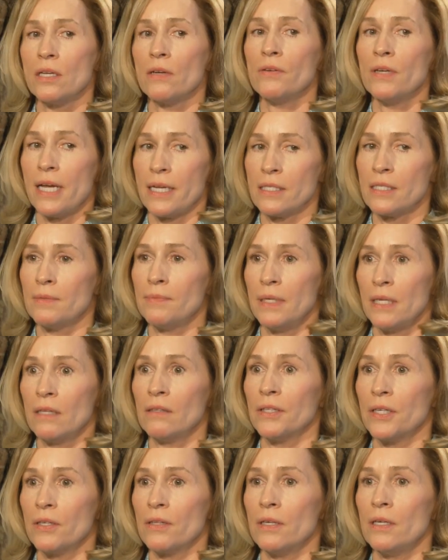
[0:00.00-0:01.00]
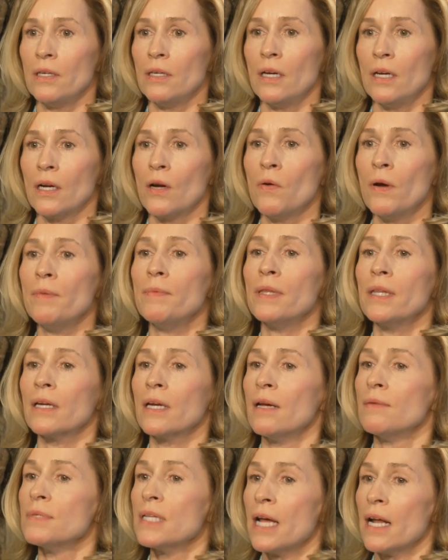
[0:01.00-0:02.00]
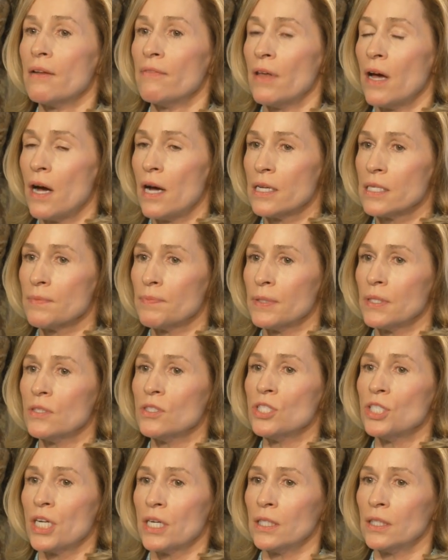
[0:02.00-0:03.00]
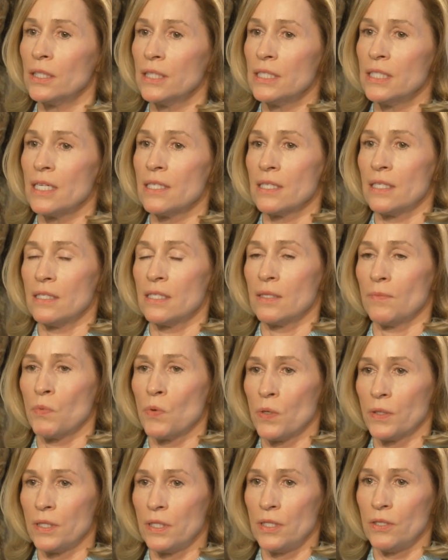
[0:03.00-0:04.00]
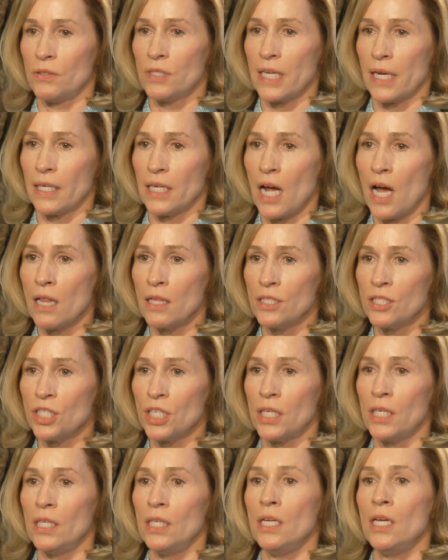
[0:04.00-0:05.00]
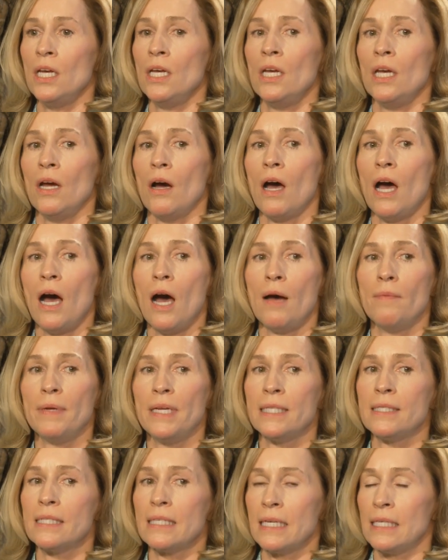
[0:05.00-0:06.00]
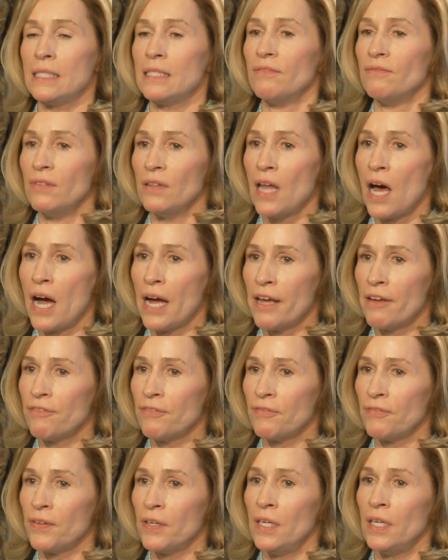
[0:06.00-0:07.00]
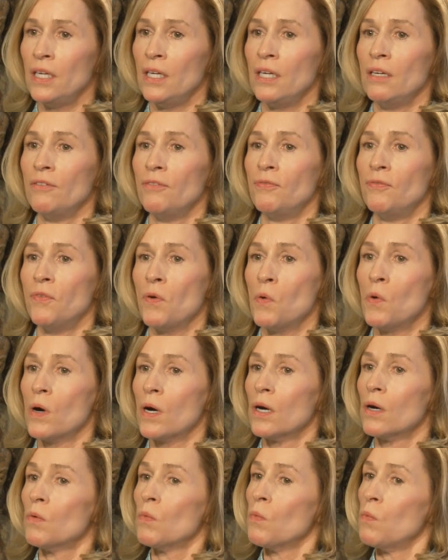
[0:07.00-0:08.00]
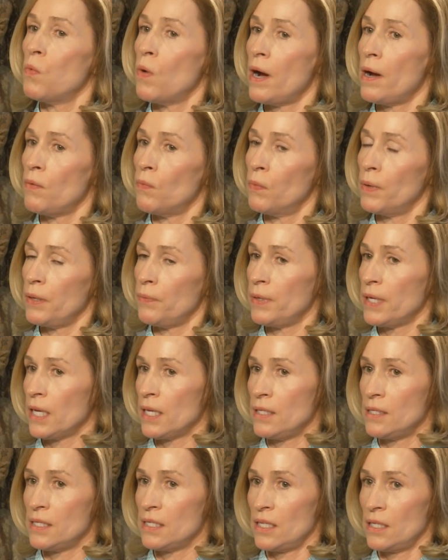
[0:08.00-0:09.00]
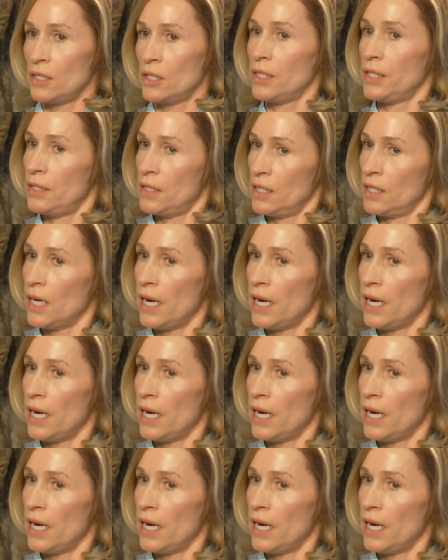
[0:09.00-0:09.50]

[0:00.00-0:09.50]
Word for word: So yes, to be clear, the equipment that comes out of the hospital generally doesn't support the new technology. Um, it's end of life for oh. what we would consider in the